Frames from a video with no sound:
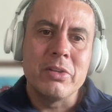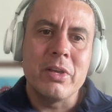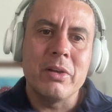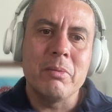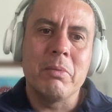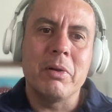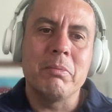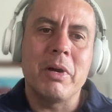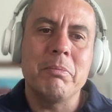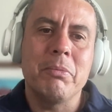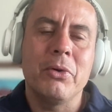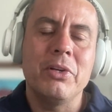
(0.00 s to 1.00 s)
but
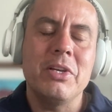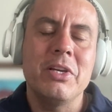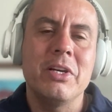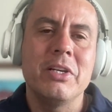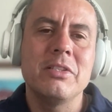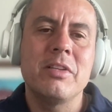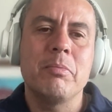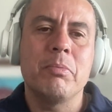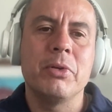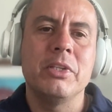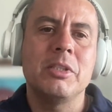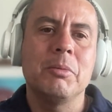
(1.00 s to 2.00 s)
my point here is the
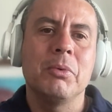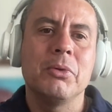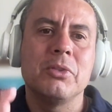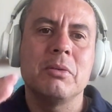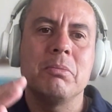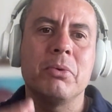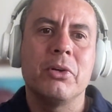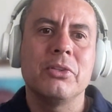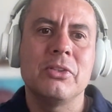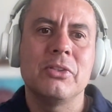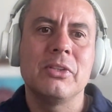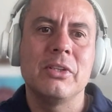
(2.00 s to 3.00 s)
principles and
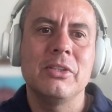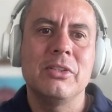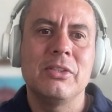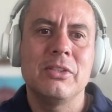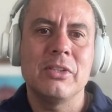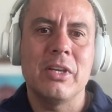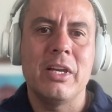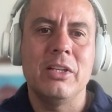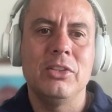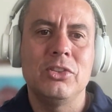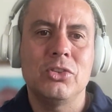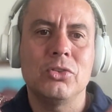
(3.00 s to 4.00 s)
processes
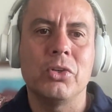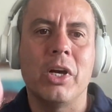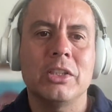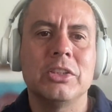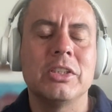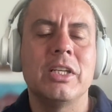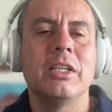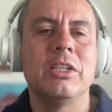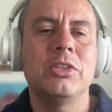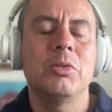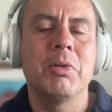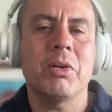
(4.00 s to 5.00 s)
and structure that
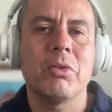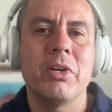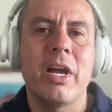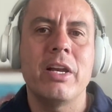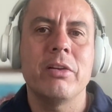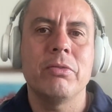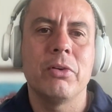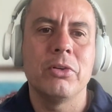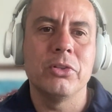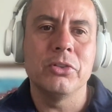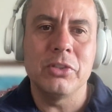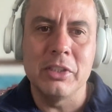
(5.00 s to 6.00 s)
needs to be created
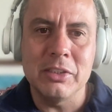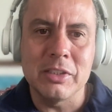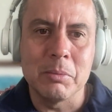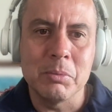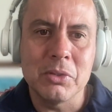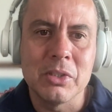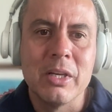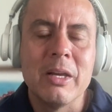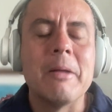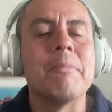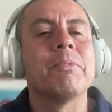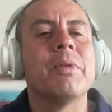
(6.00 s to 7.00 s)
for those systems,
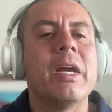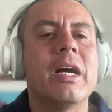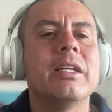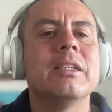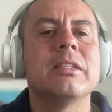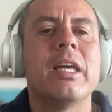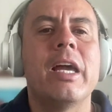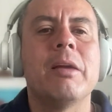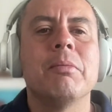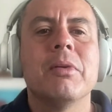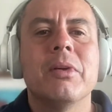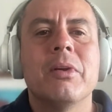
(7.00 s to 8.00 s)
they are the
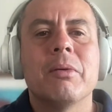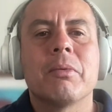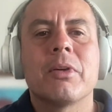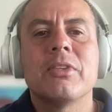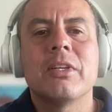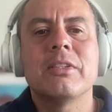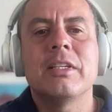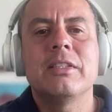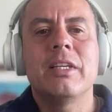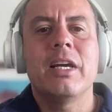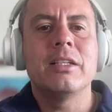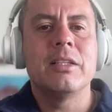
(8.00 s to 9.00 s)
same. Because as I
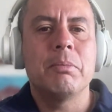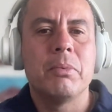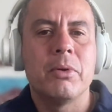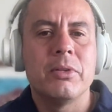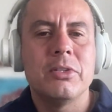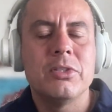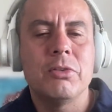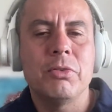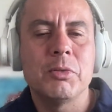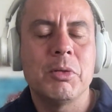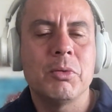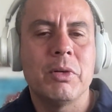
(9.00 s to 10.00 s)
said, the
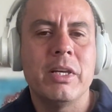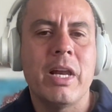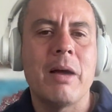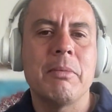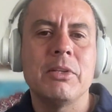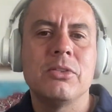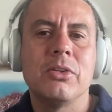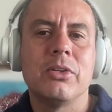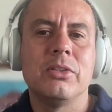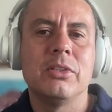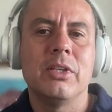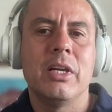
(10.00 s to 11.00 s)
difference between
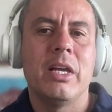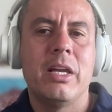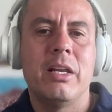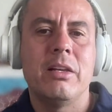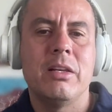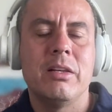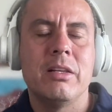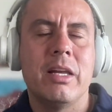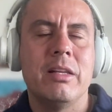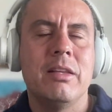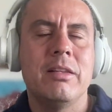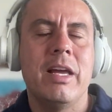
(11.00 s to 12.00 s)
Amazon and
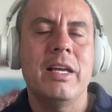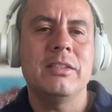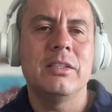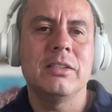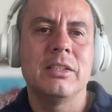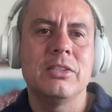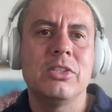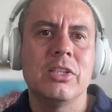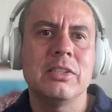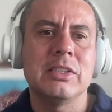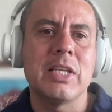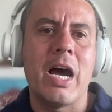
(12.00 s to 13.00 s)
the desert is
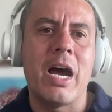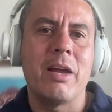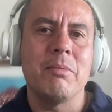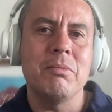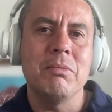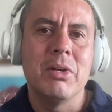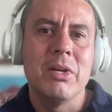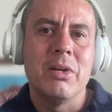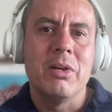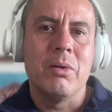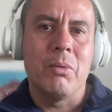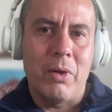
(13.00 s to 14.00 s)
just time,
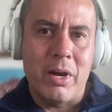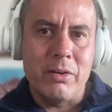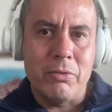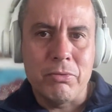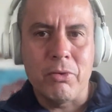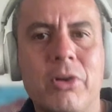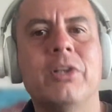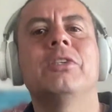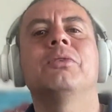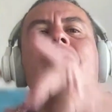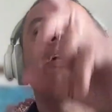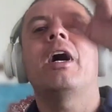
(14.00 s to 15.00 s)
where the
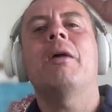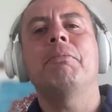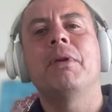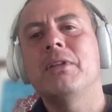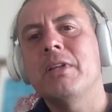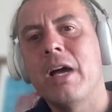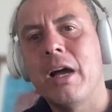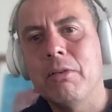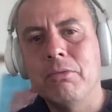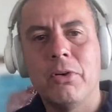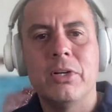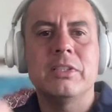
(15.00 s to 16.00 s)
forest went up and
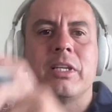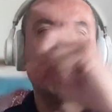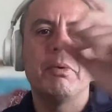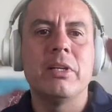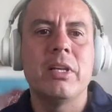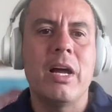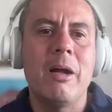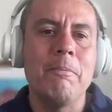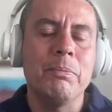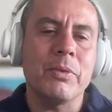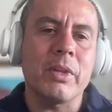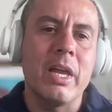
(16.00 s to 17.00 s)
down, forest up and
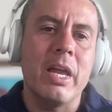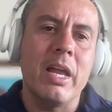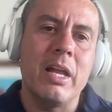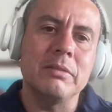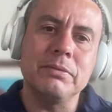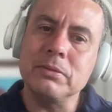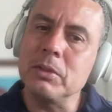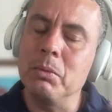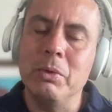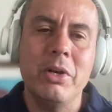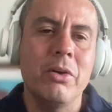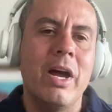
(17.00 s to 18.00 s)
down, and
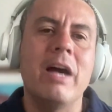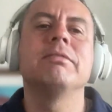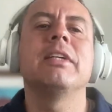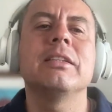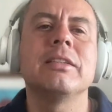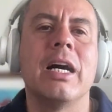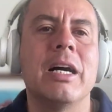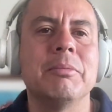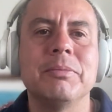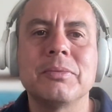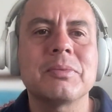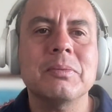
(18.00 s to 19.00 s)
we don't have that
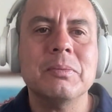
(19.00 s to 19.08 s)
time.